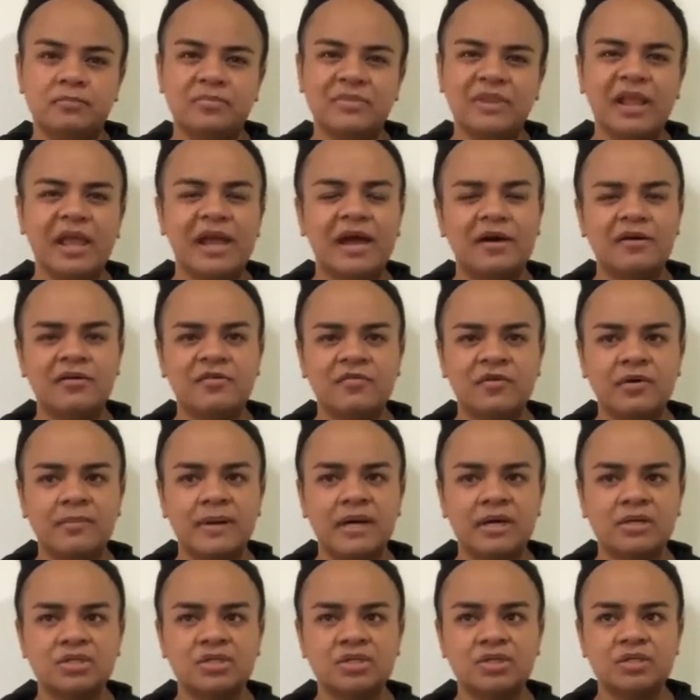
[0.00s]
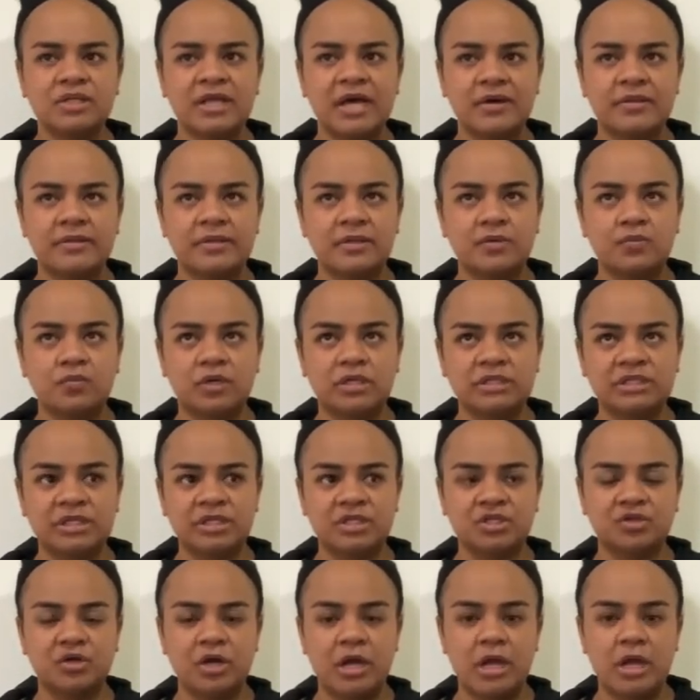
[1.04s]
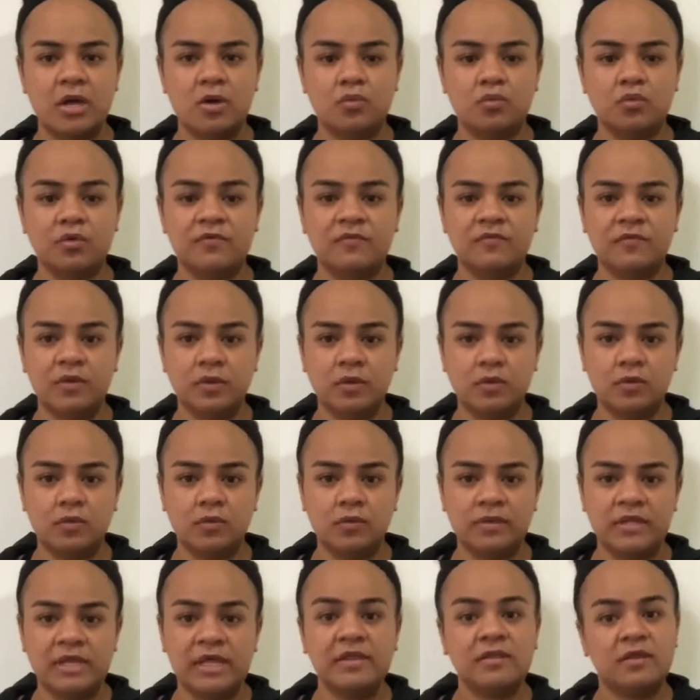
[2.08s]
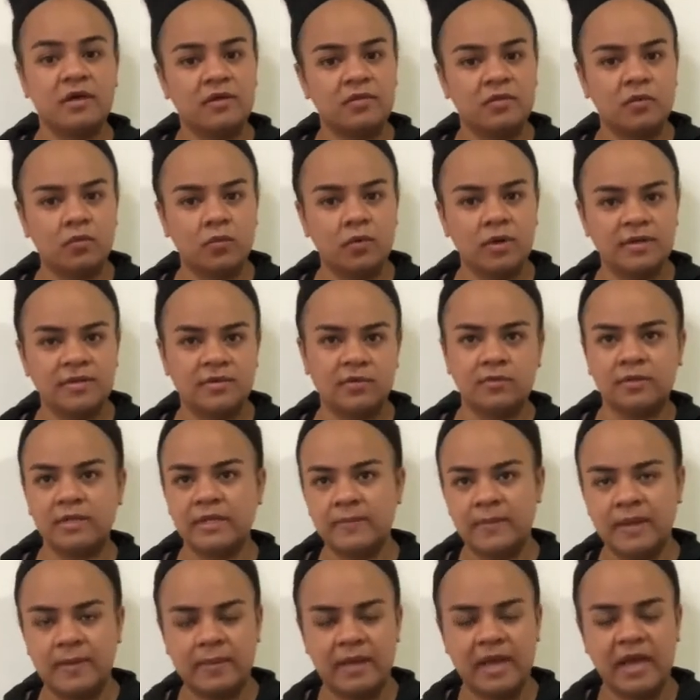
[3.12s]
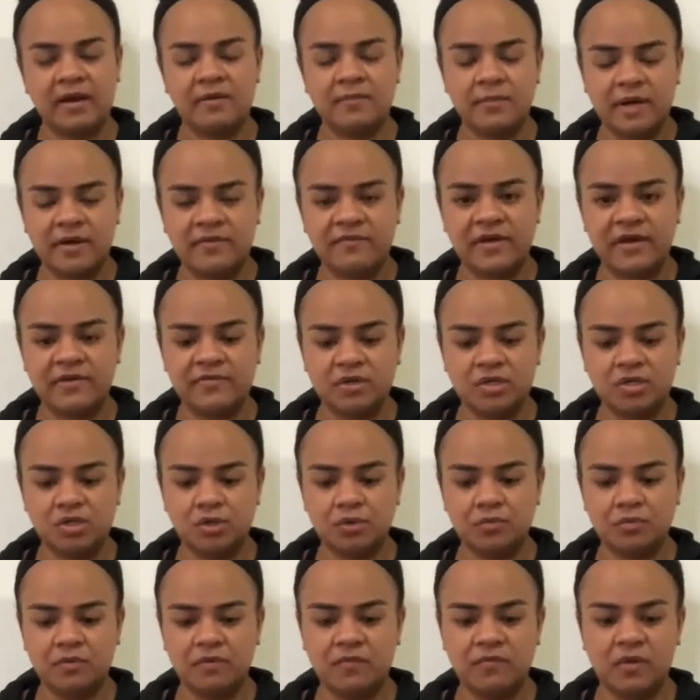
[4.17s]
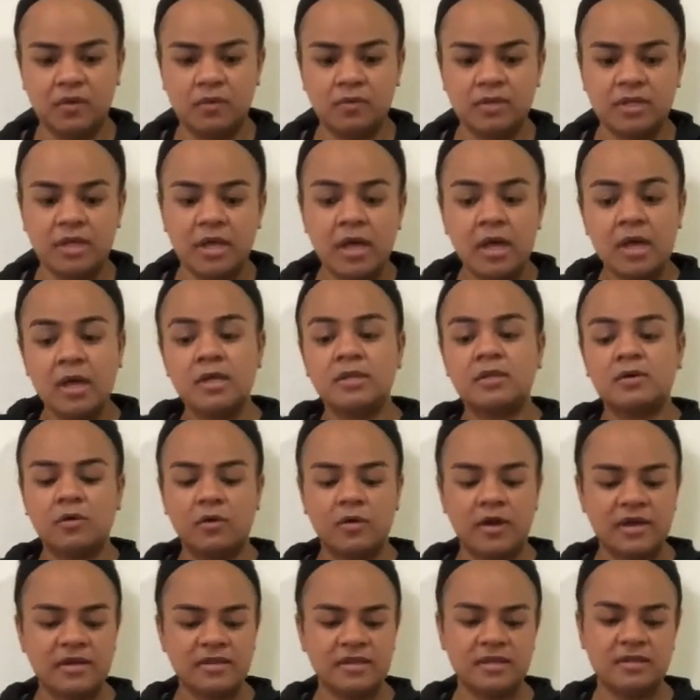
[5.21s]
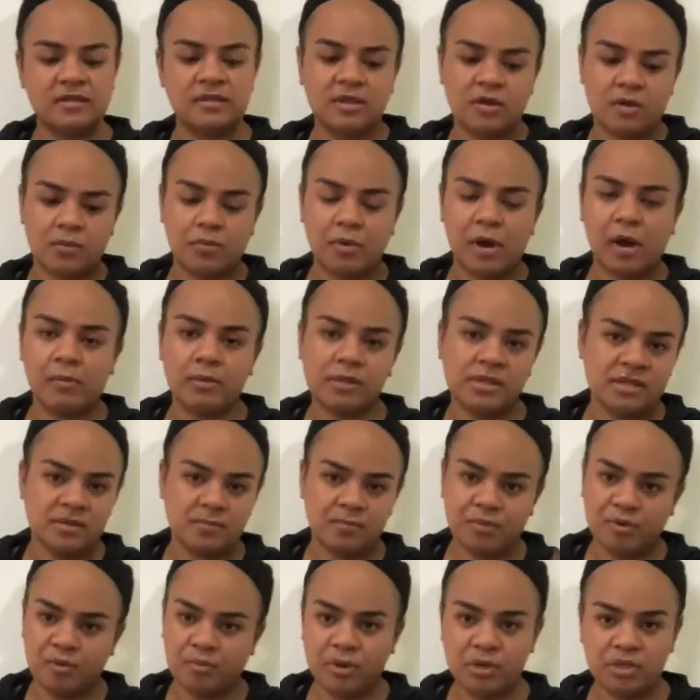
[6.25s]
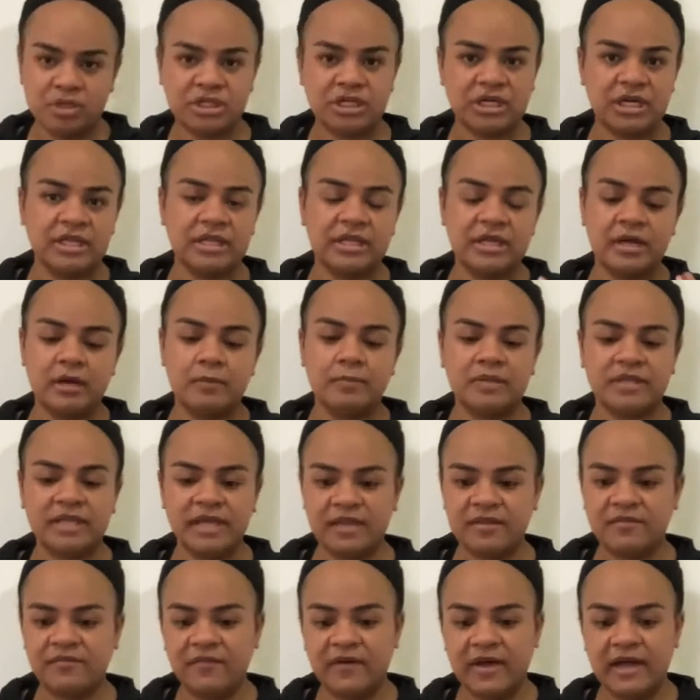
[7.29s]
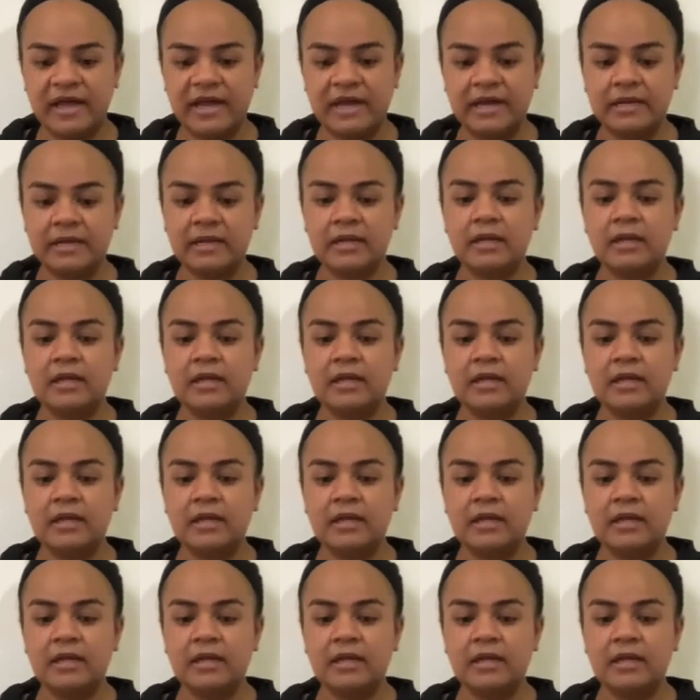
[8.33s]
out of about 2,100 reviews, and the other ones only maybe had about 500 reviews. So granted, there's probably some promotion in there, but that's fine,